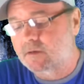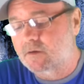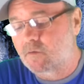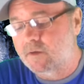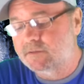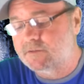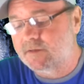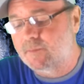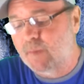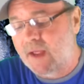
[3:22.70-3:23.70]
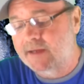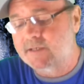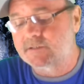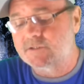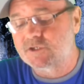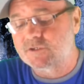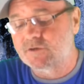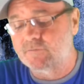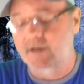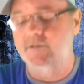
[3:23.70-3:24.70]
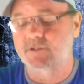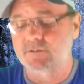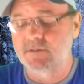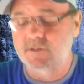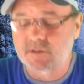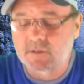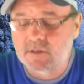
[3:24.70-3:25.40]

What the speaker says: According to the package directions,